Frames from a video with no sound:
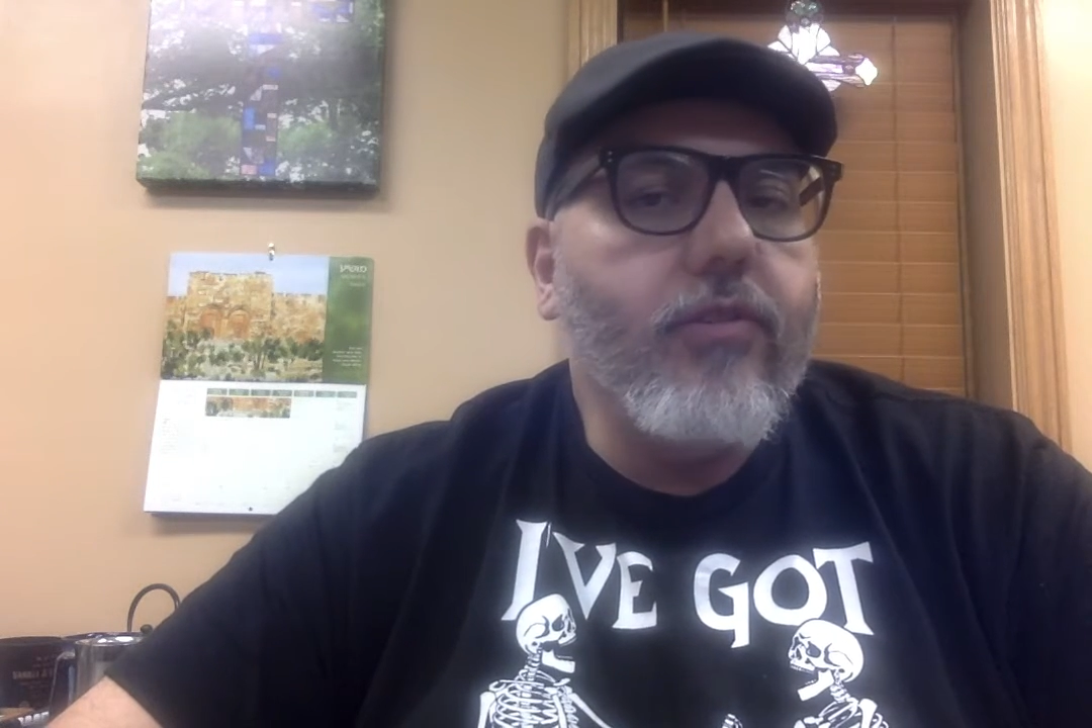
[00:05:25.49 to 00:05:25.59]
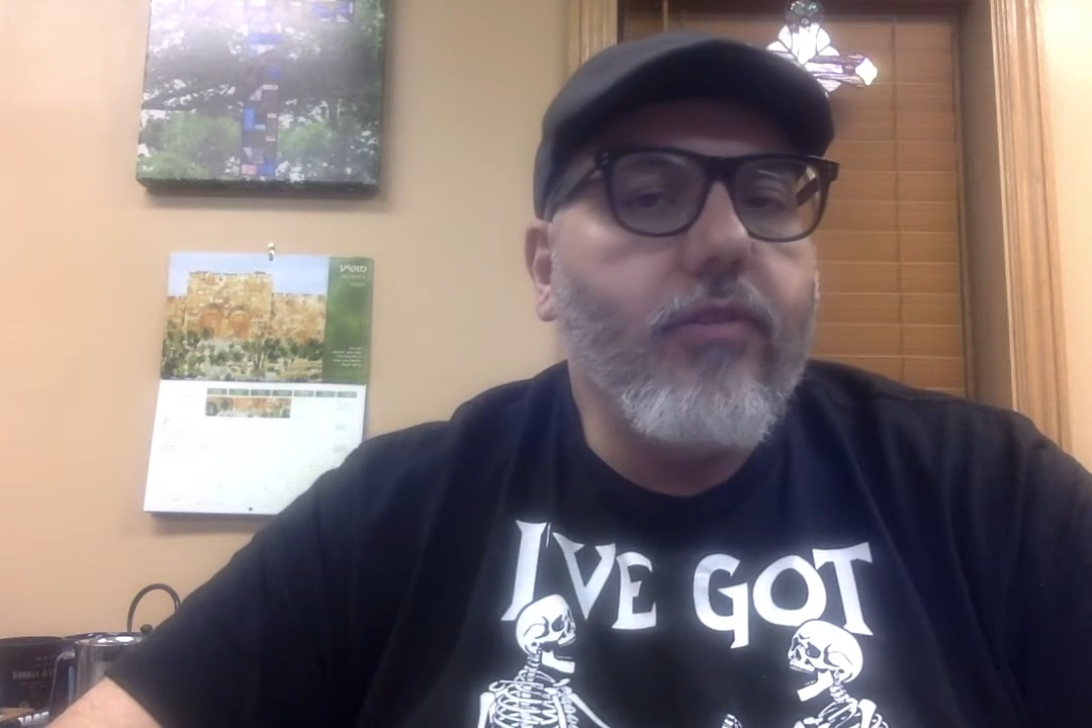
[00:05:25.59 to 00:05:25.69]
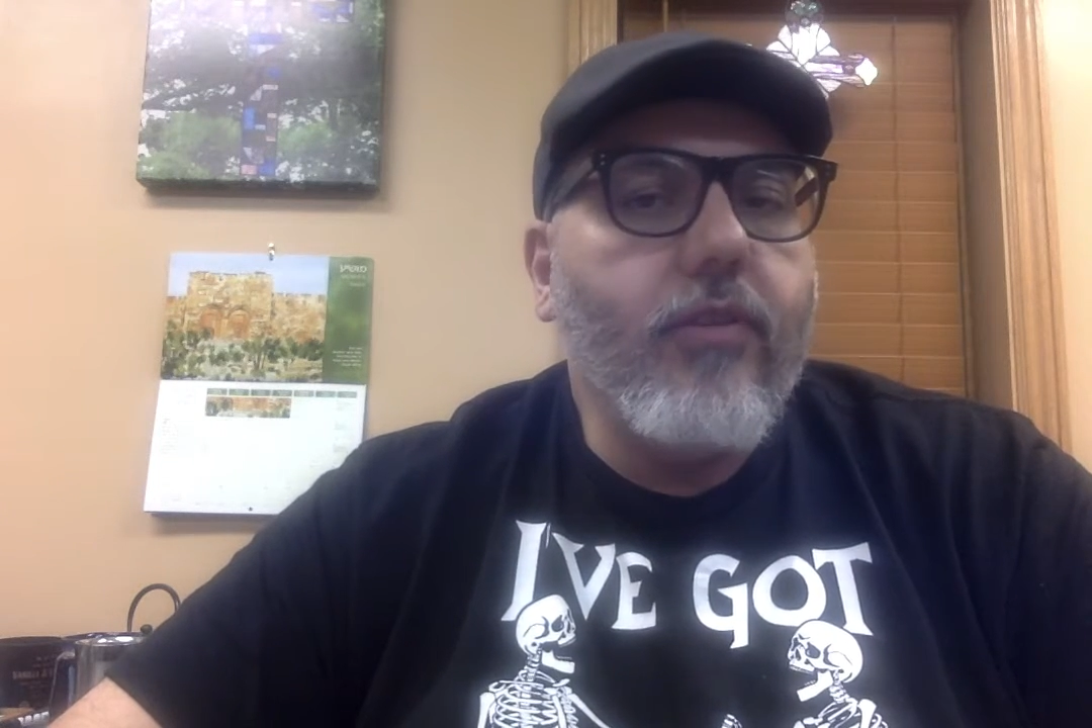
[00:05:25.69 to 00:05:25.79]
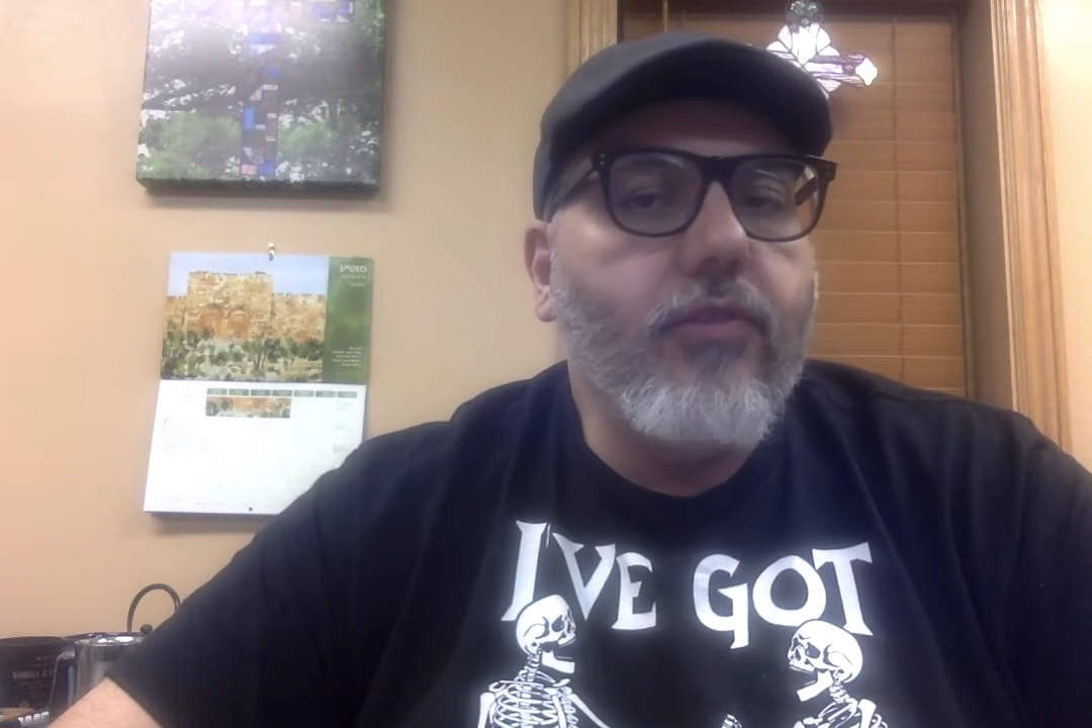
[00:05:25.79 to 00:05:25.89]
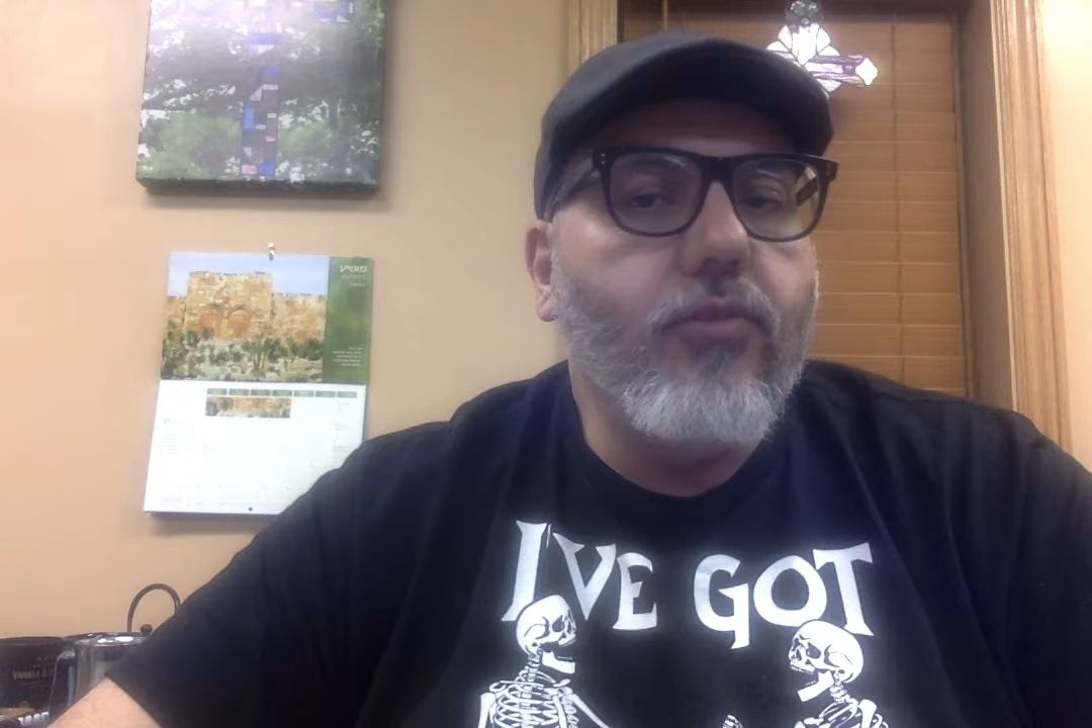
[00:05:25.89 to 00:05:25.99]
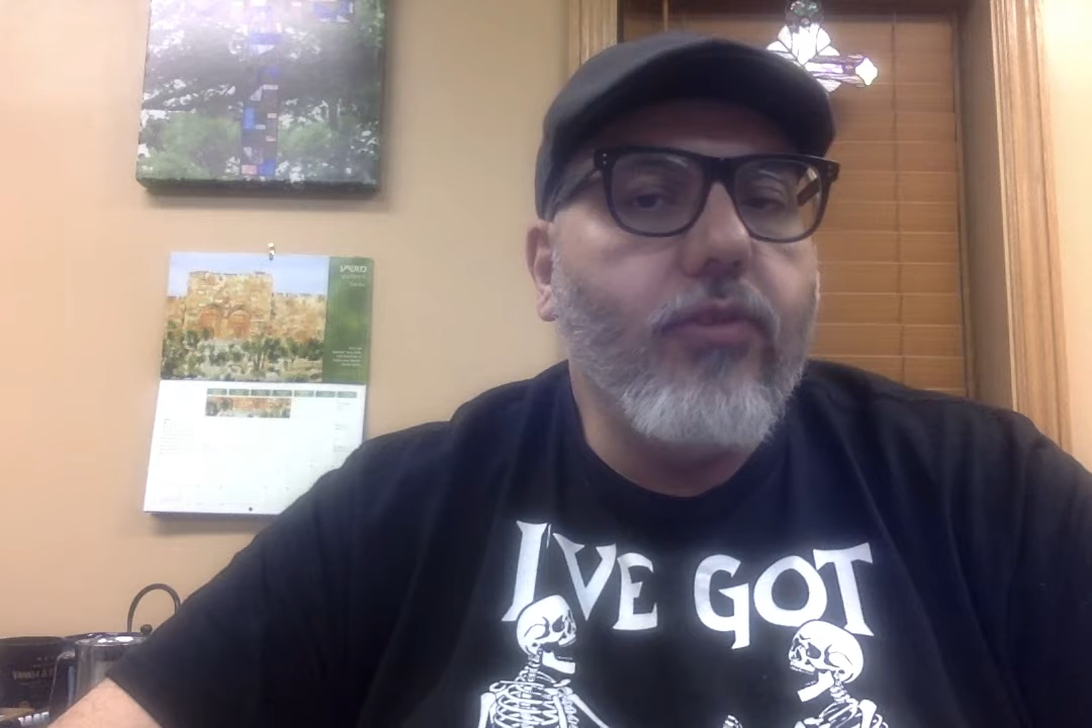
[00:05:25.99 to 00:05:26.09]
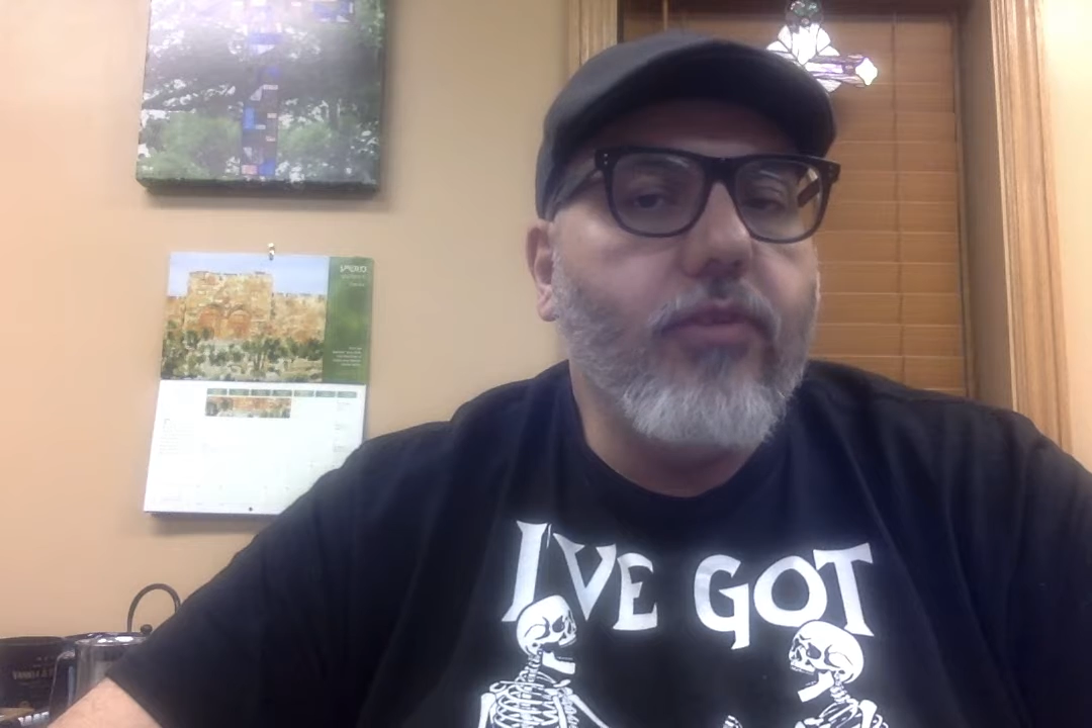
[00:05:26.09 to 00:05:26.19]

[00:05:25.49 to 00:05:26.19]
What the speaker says: Caesar what